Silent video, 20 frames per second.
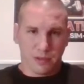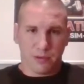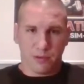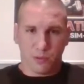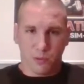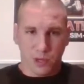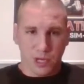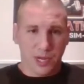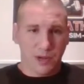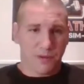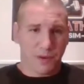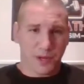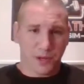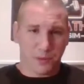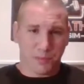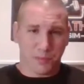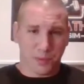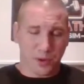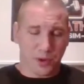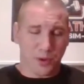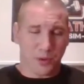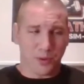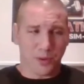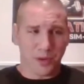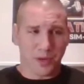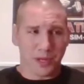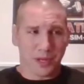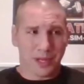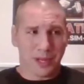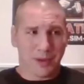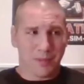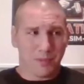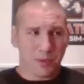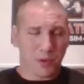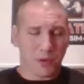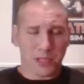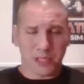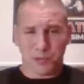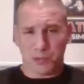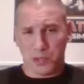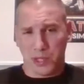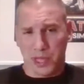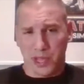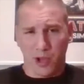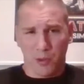whenever you're prone doesn't really